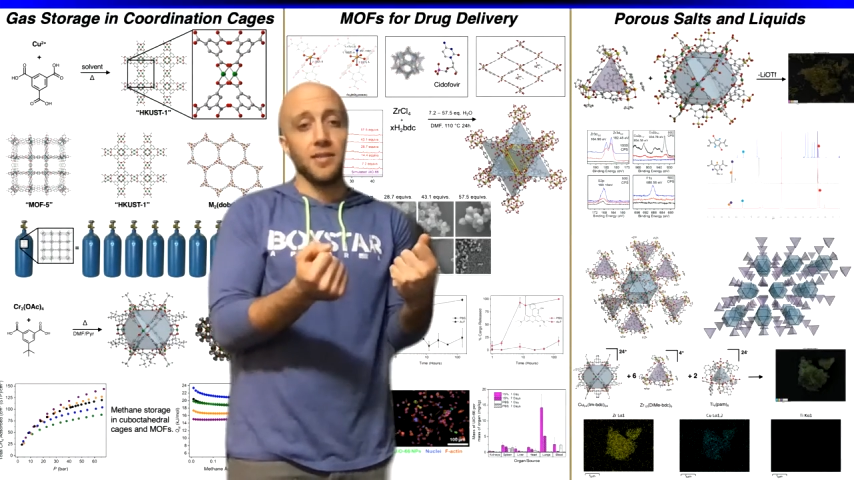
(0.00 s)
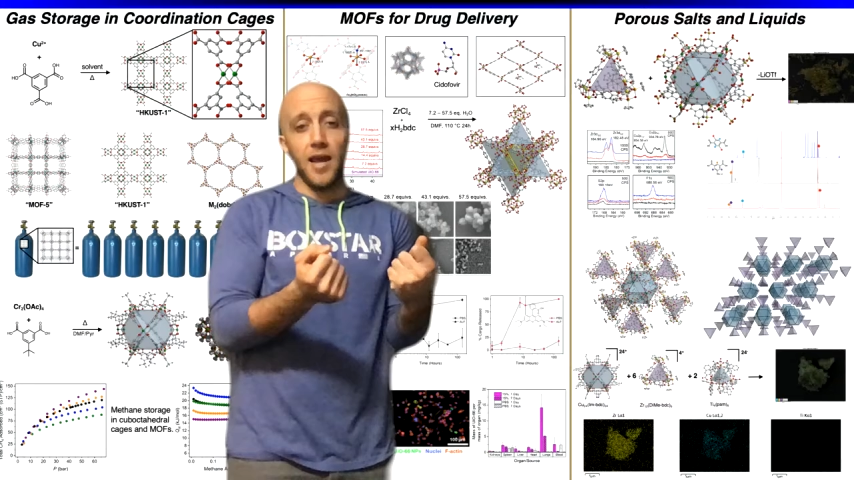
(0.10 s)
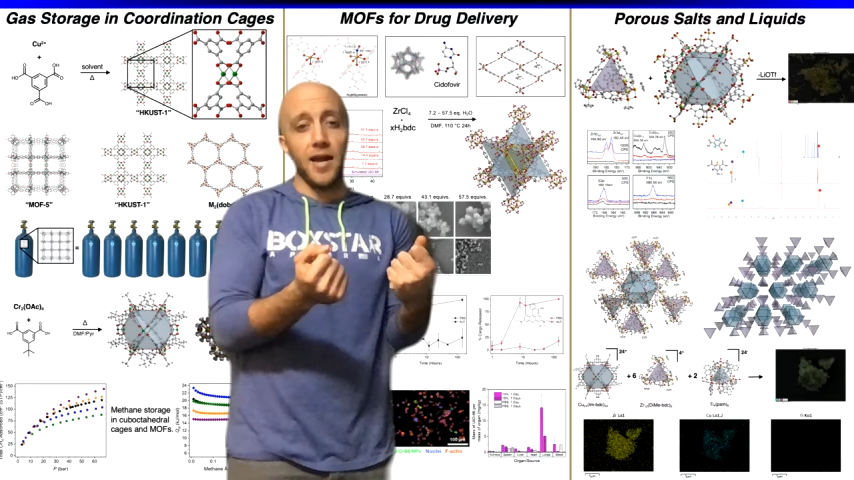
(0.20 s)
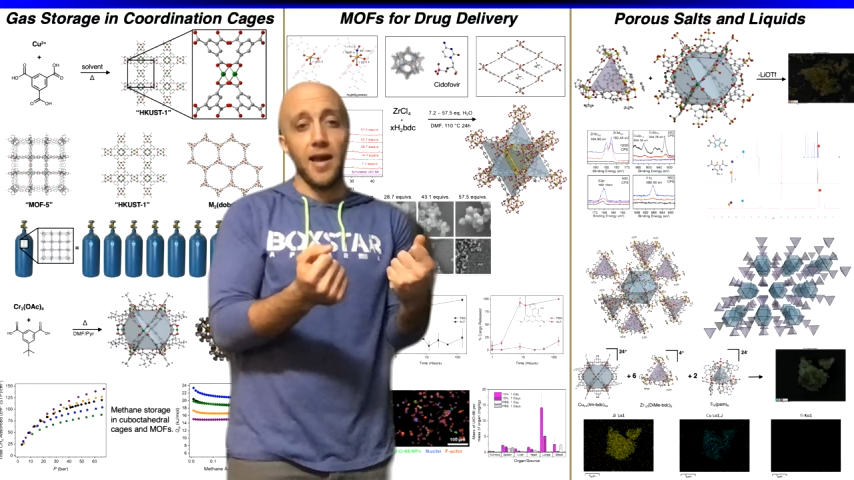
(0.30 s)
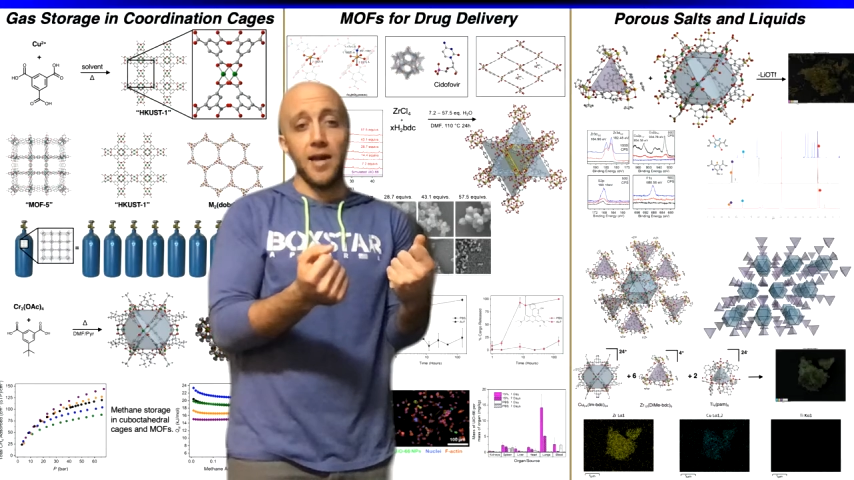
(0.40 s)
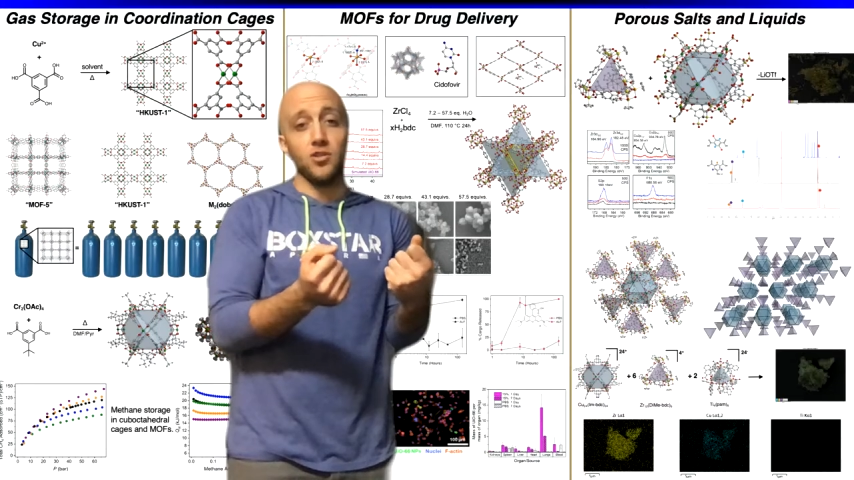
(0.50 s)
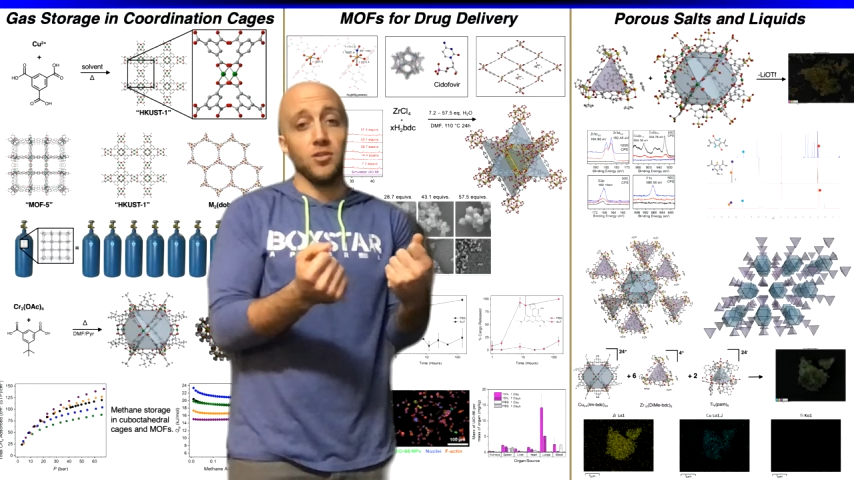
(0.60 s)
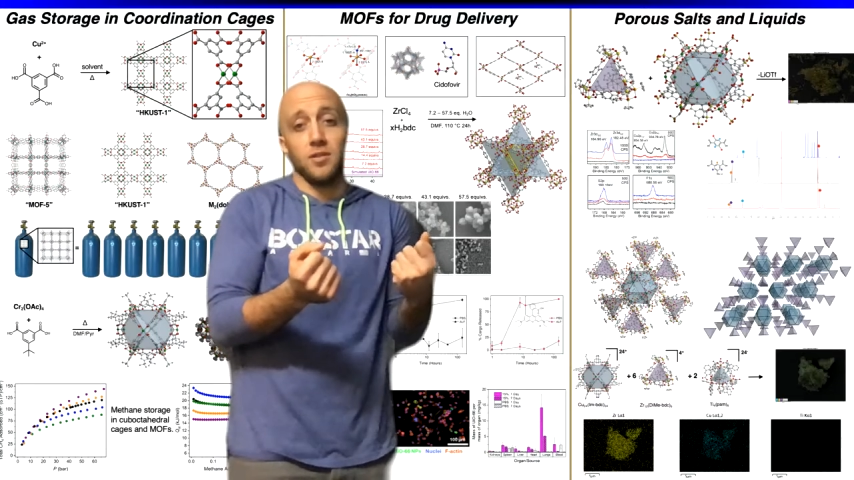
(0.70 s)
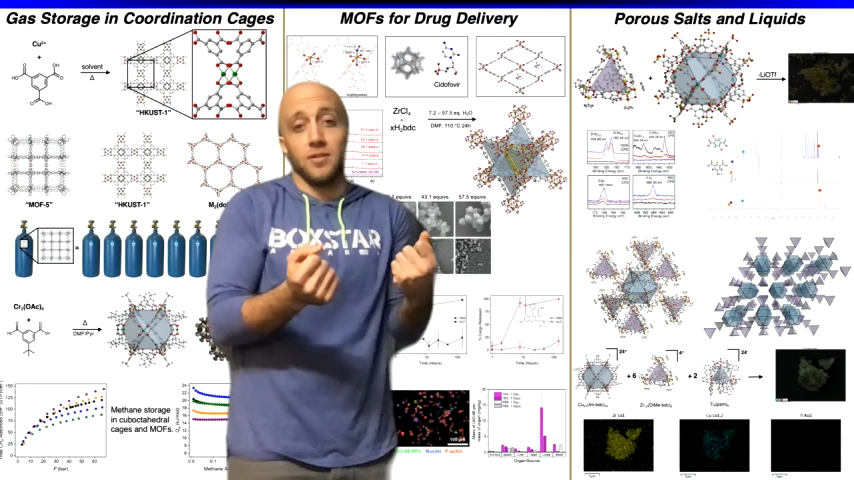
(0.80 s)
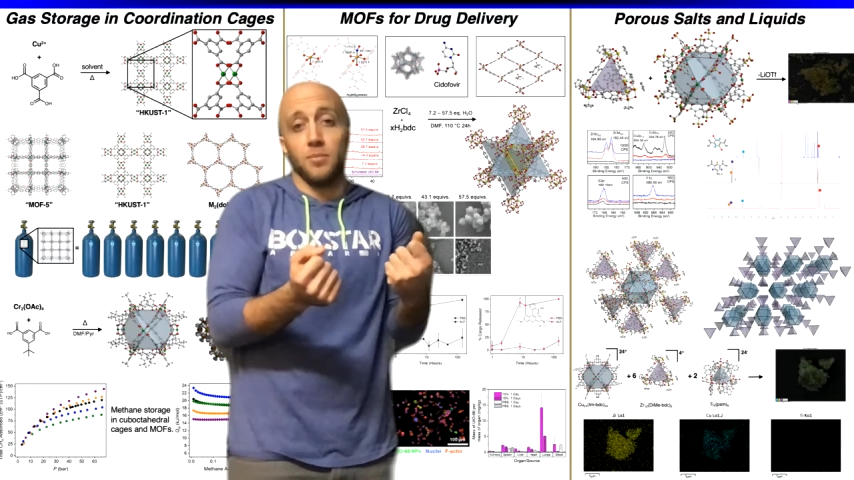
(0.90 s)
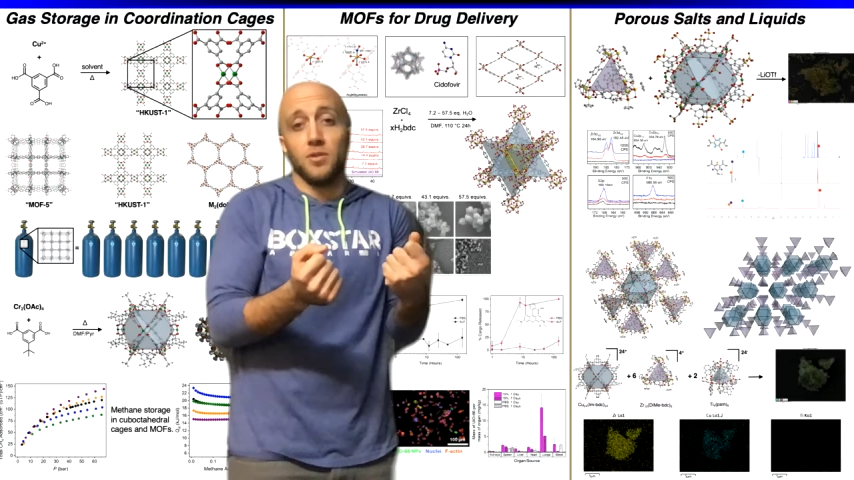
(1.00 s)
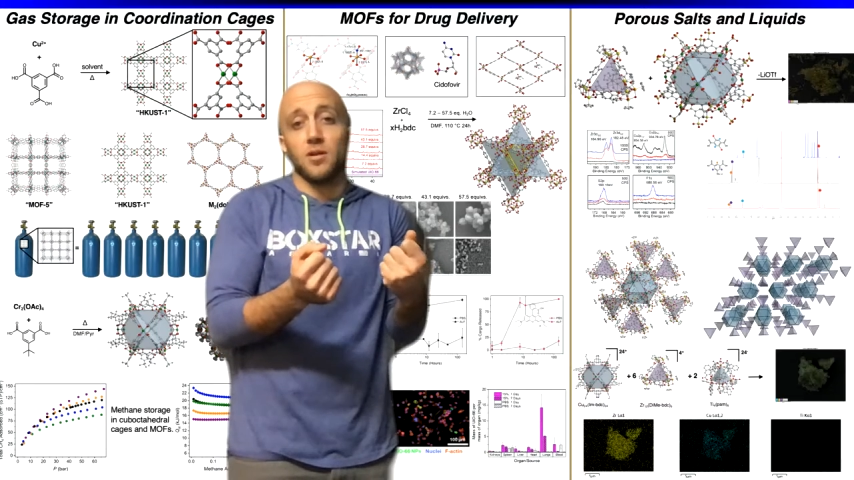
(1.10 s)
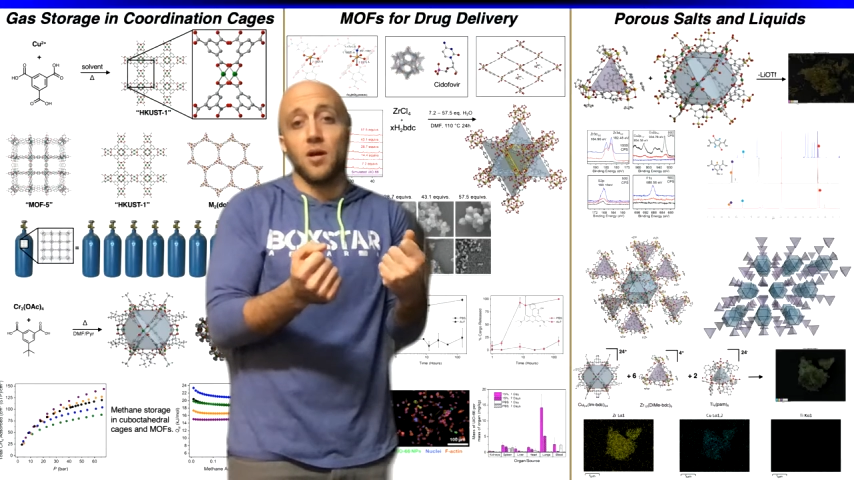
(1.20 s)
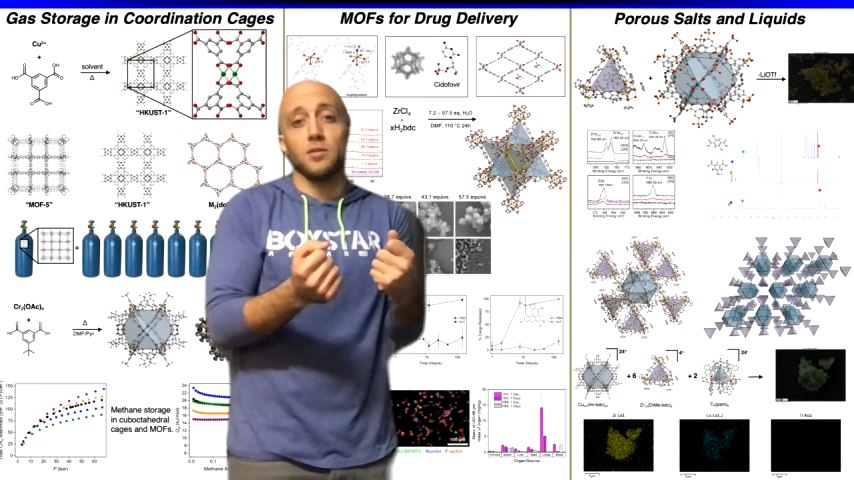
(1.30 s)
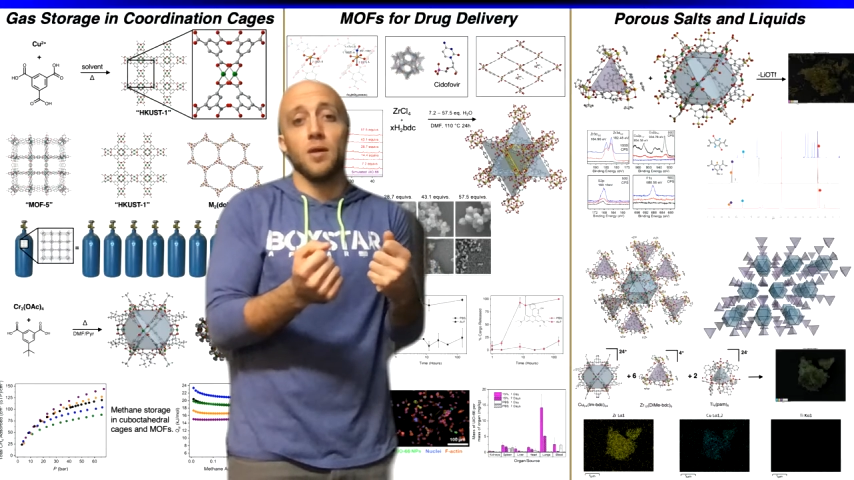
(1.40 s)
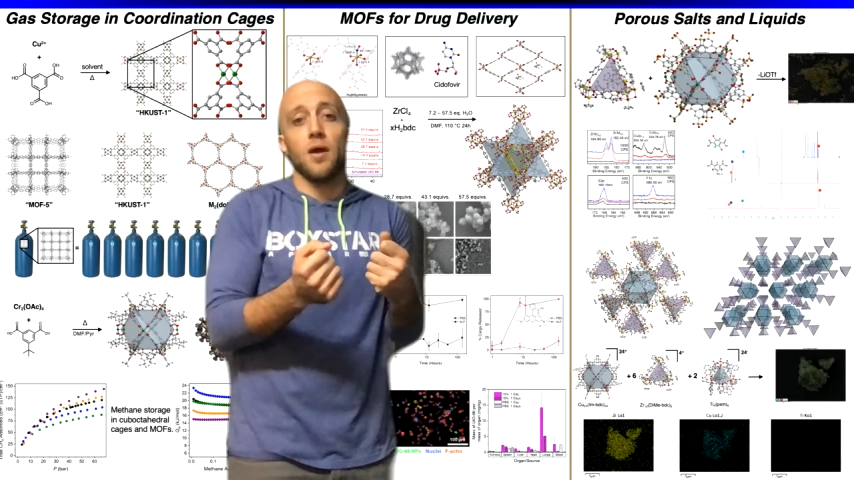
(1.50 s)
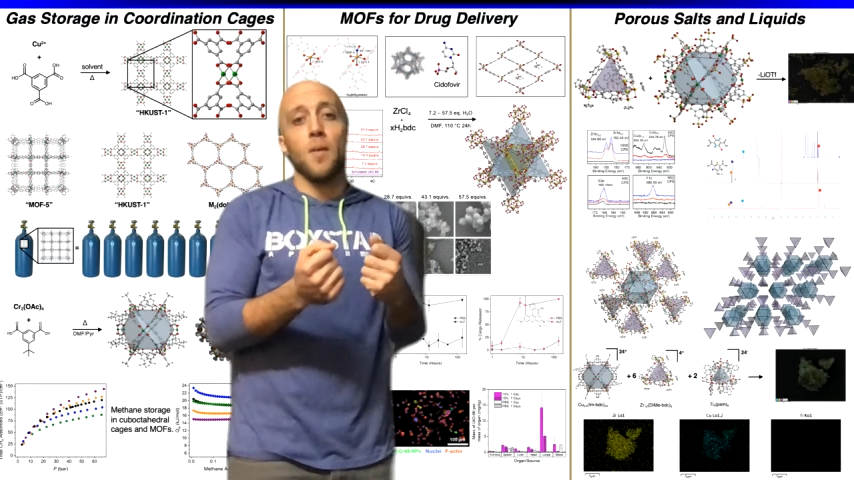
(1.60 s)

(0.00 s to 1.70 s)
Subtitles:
anions, just a simple salt,